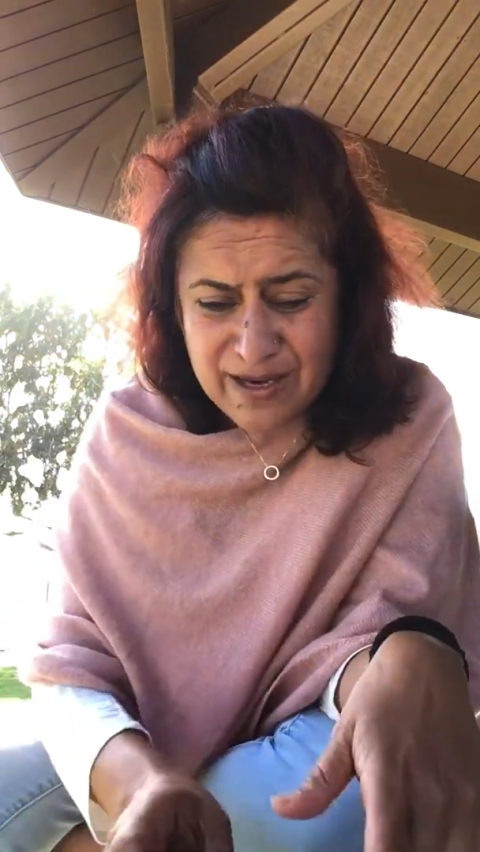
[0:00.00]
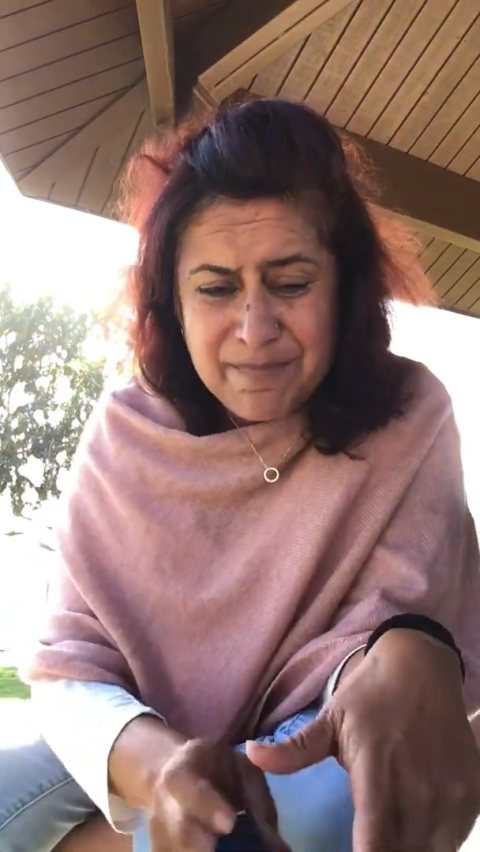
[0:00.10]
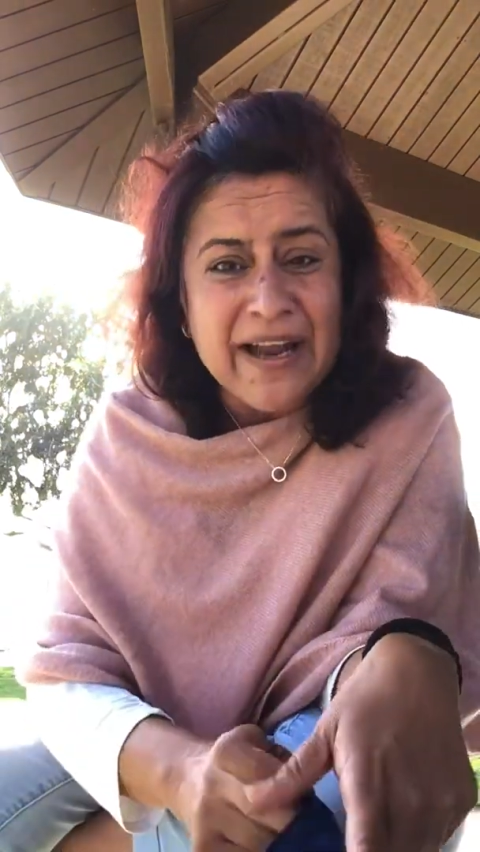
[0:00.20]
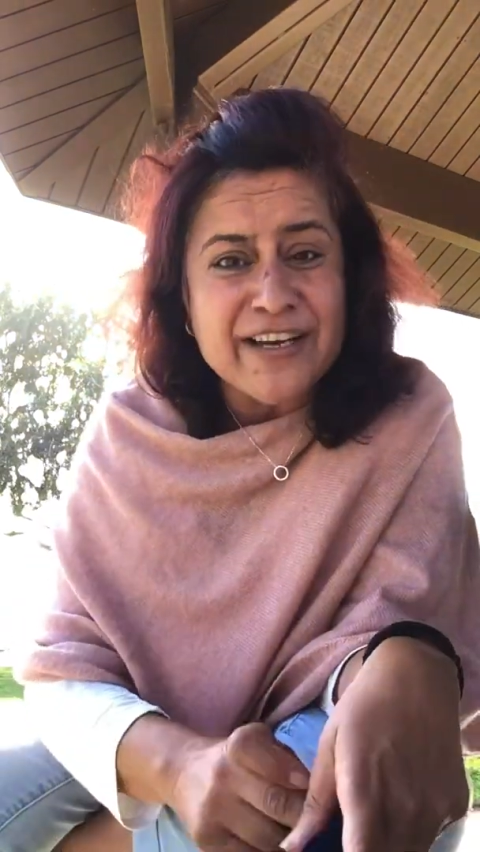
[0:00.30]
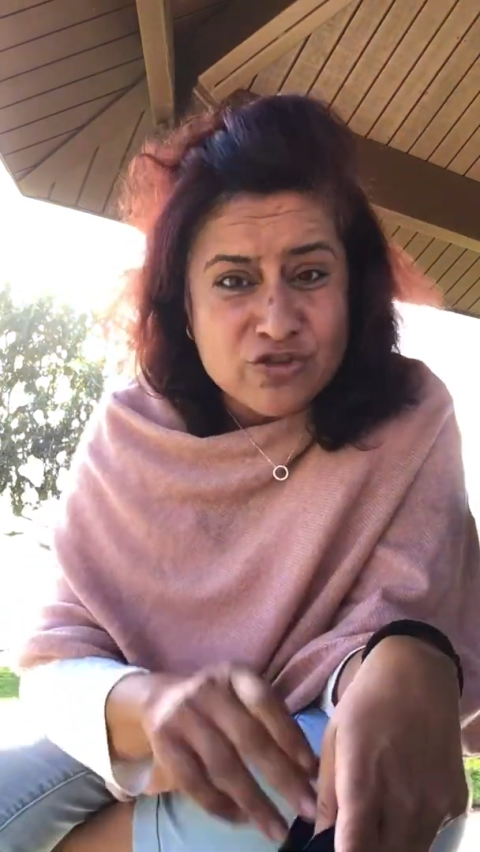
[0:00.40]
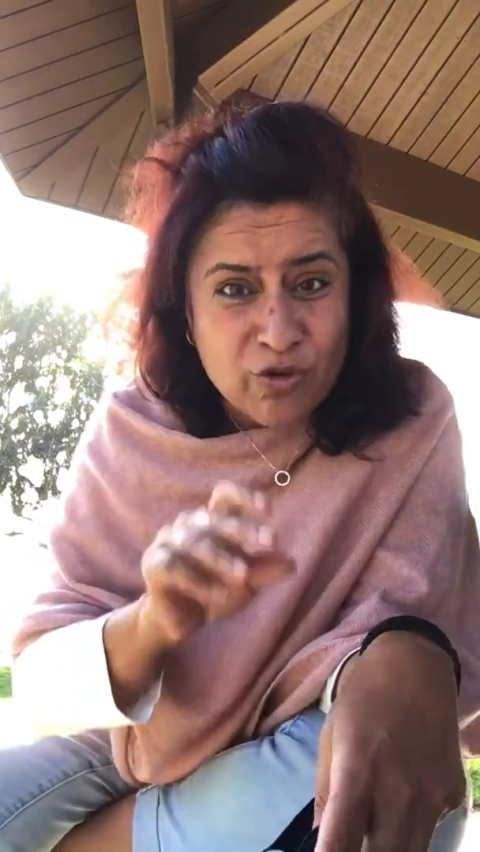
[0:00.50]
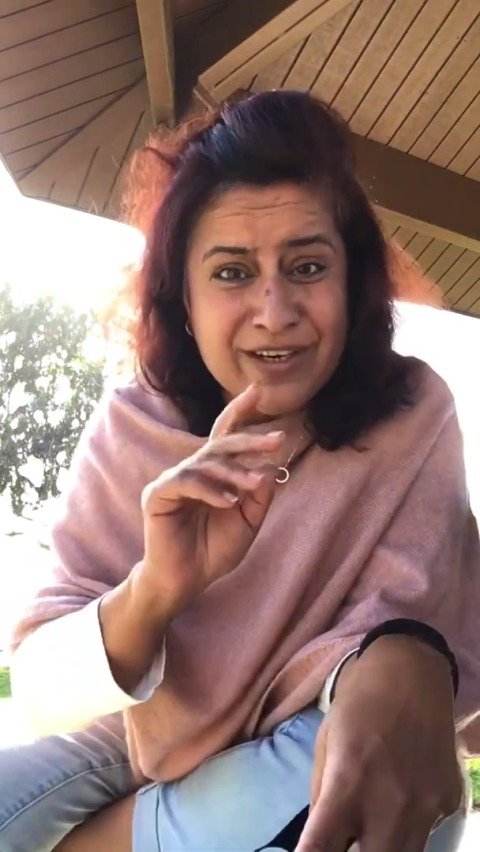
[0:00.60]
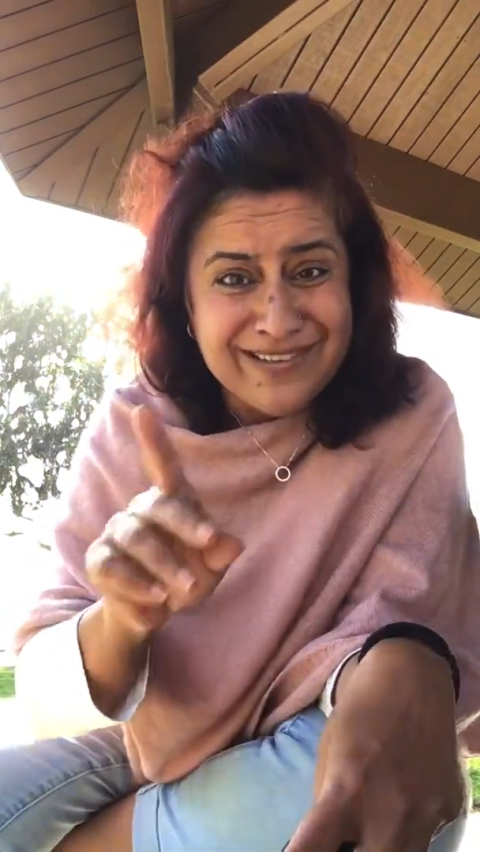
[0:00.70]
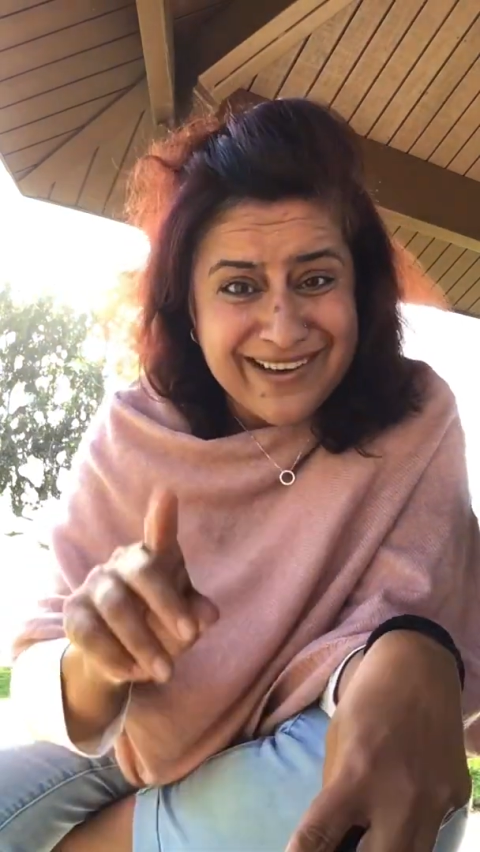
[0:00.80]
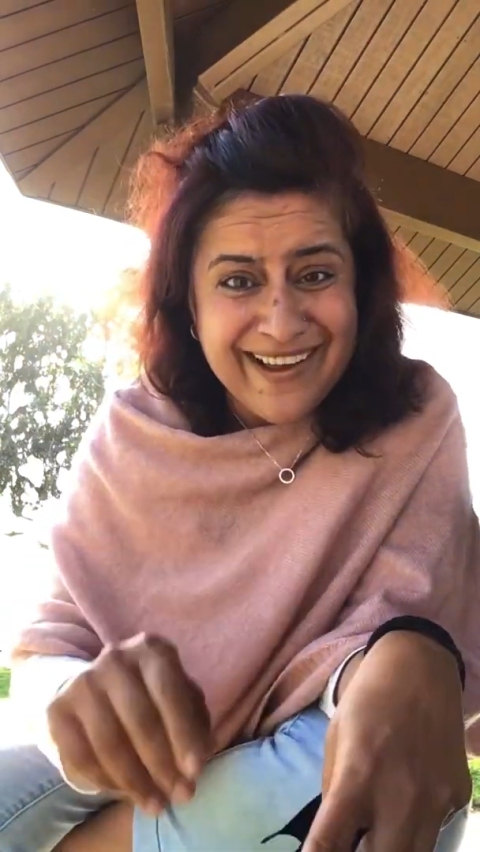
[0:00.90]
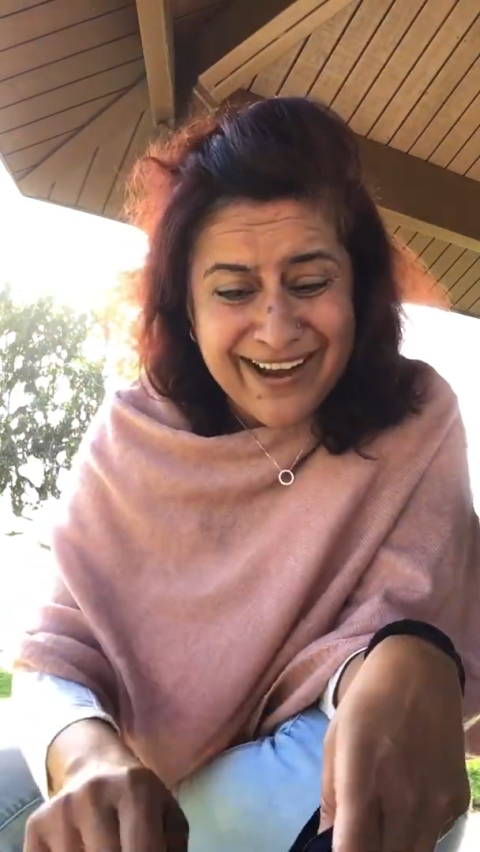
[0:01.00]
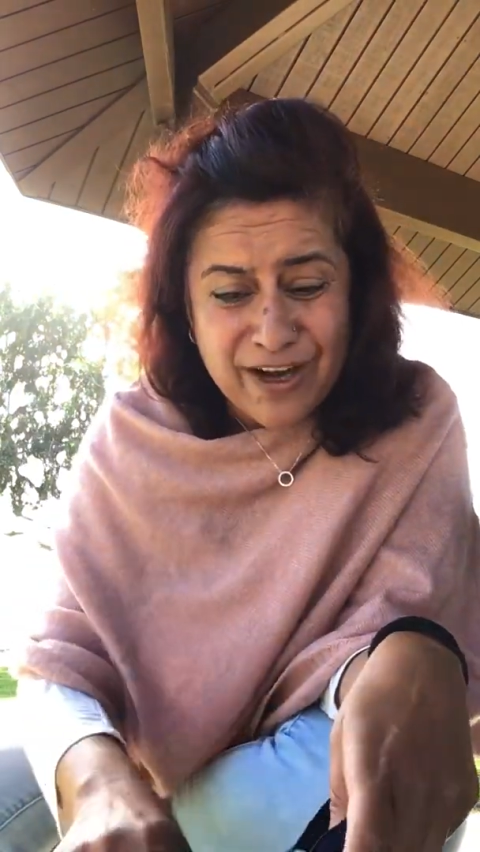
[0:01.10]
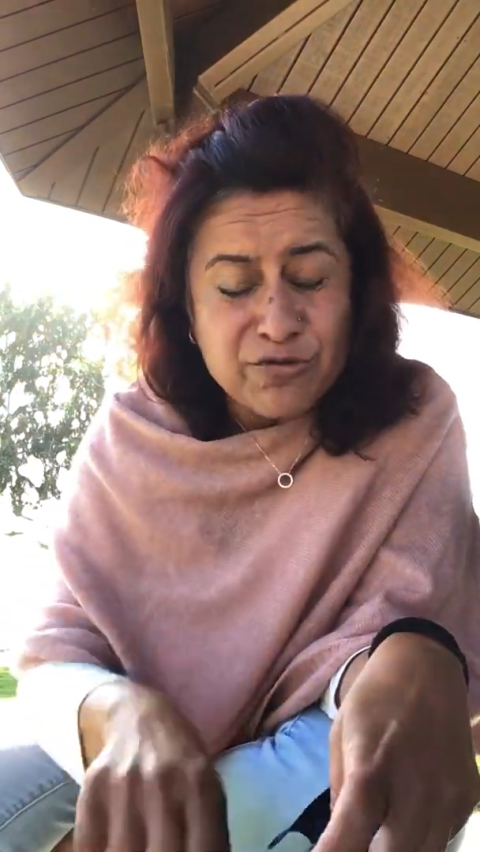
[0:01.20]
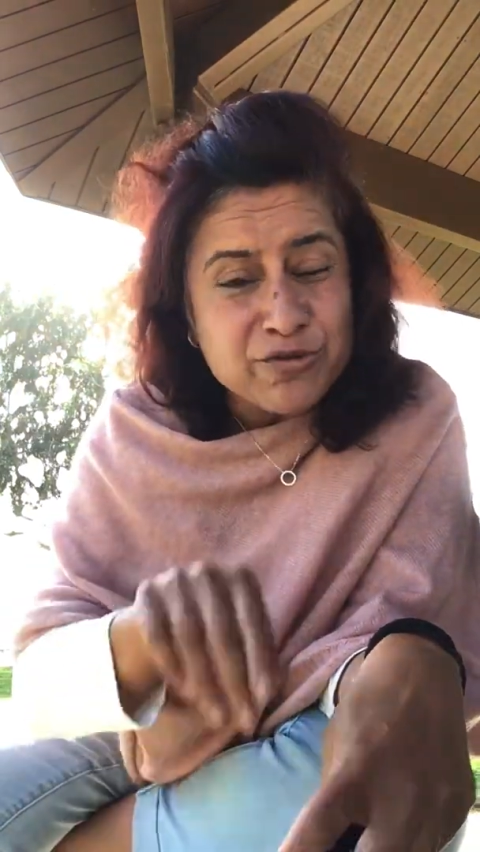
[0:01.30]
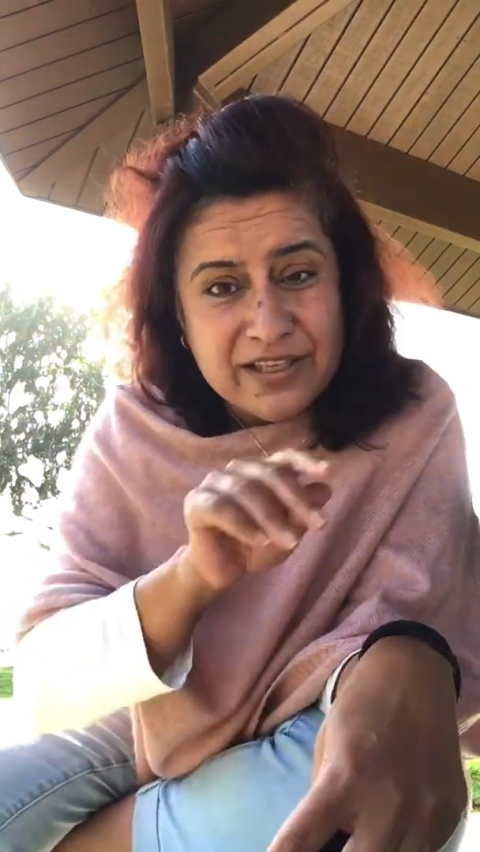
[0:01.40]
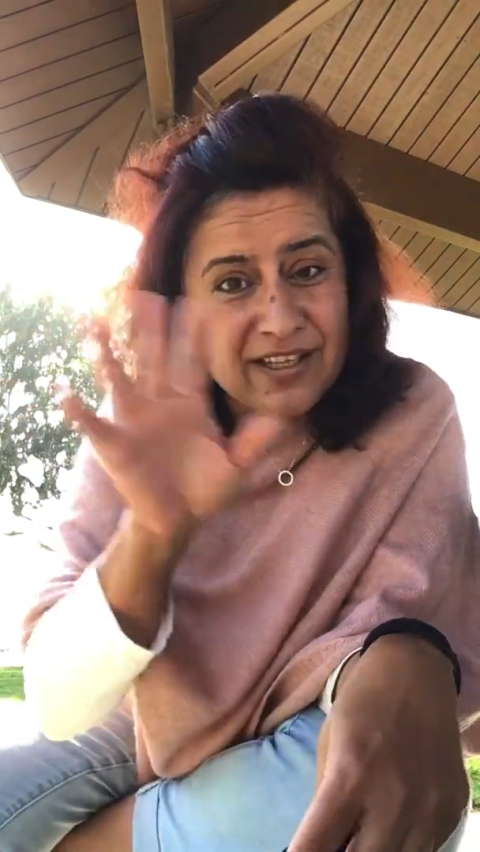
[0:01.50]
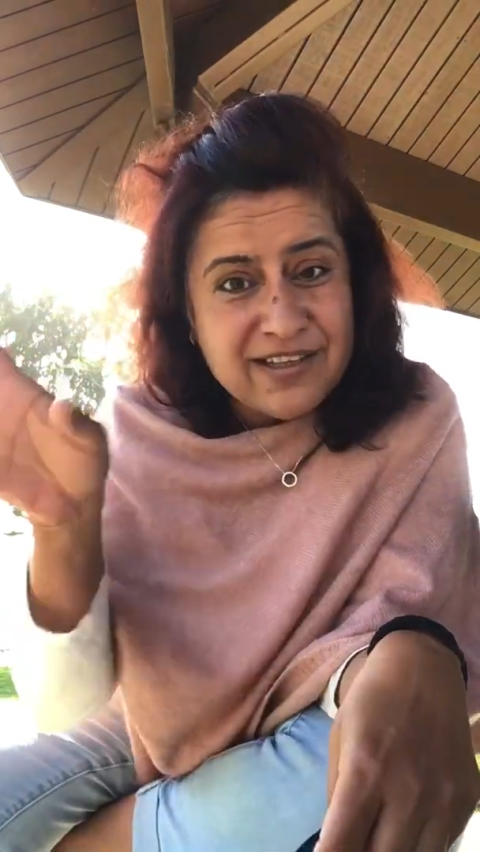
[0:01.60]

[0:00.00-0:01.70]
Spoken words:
iPad is gonna die out,